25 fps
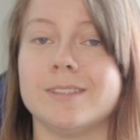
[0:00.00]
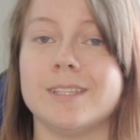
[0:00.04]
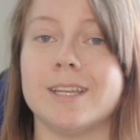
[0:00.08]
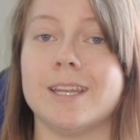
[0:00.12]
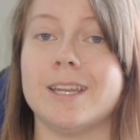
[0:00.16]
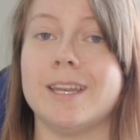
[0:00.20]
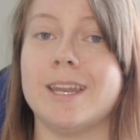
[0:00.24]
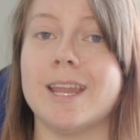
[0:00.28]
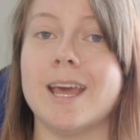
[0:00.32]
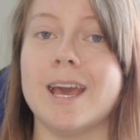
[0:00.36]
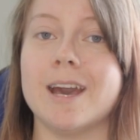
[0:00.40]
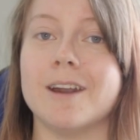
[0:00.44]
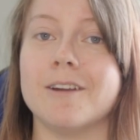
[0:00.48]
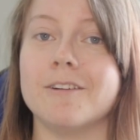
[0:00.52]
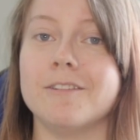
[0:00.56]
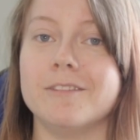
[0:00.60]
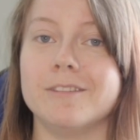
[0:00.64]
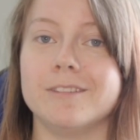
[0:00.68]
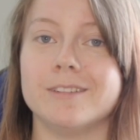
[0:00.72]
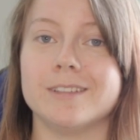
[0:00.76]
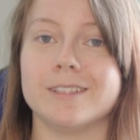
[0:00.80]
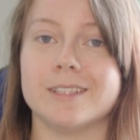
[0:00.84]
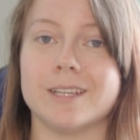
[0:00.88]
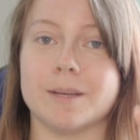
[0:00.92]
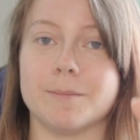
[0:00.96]
And now,
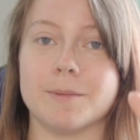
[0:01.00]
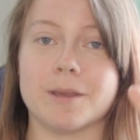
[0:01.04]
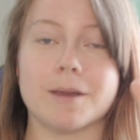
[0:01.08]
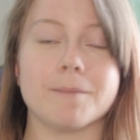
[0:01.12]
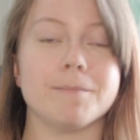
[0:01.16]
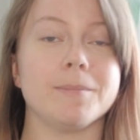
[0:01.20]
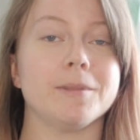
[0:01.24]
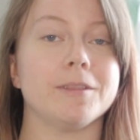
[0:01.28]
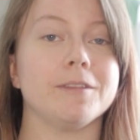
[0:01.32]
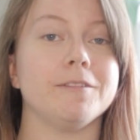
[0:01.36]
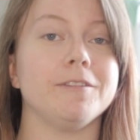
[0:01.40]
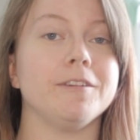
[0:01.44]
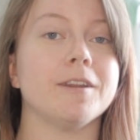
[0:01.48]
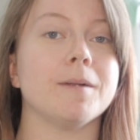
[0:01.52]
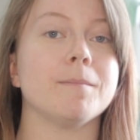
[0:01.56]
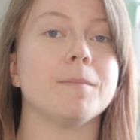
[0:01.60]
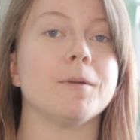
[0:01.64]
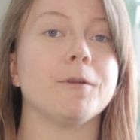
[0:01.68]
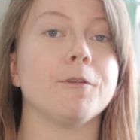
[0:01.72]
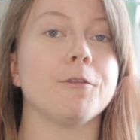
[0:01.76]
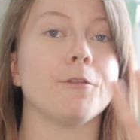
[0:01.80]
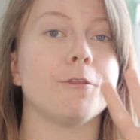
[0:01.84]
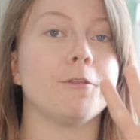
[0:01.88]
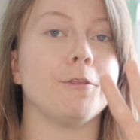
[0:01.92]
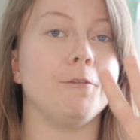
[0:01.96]
coming up at number
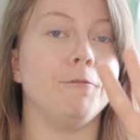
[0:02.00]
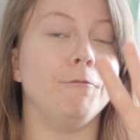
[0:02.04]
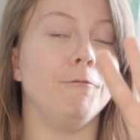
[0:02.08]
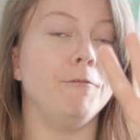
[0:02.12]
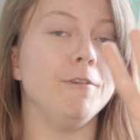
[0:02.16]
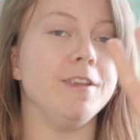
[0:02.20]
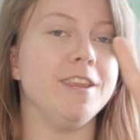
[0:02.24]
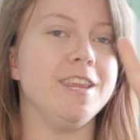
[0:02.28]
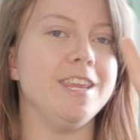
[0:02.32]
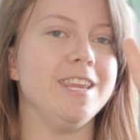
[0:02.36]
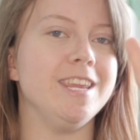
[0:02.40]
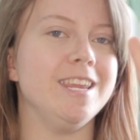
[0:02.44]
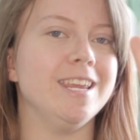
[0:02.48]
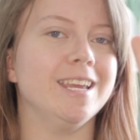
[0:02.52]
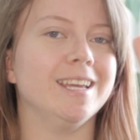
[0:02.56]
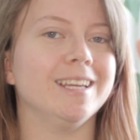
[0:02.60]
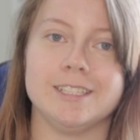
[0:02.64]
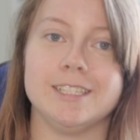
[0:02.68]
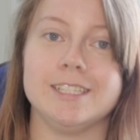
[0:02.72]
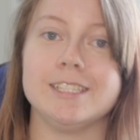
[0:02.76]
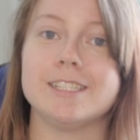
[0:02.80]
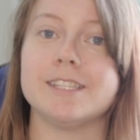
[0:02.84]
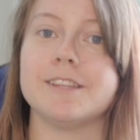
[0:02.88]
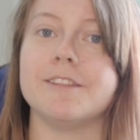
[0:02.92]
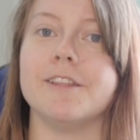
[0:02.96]
3
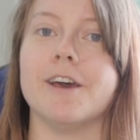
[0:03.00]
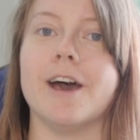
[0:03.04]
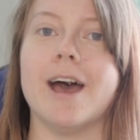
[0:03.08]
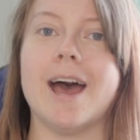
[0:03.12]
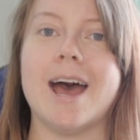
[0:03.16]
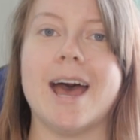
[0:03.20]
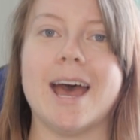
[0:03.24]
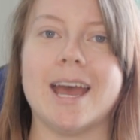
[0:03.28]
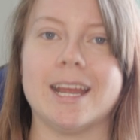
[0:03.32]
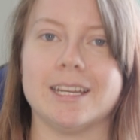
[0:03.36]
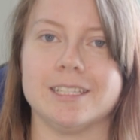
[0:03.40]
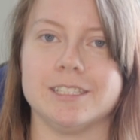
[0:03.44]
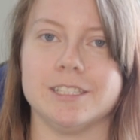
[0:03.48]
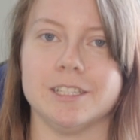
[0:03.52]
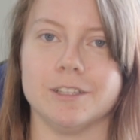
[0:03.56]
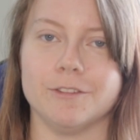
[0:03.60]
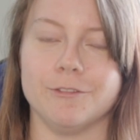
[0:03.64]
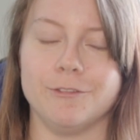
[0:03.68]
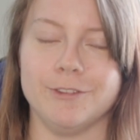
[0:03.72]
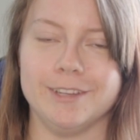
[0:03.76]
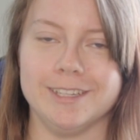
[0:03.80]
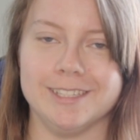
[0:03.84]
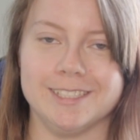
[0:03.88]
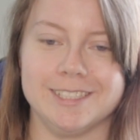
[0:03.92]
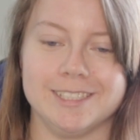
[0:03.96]
is the
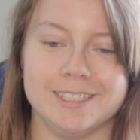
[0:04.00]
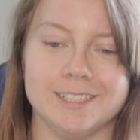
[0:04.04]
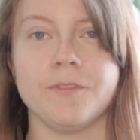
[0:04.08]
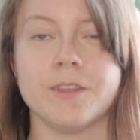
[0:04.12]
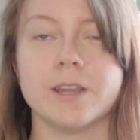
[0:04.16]
hatchetfish.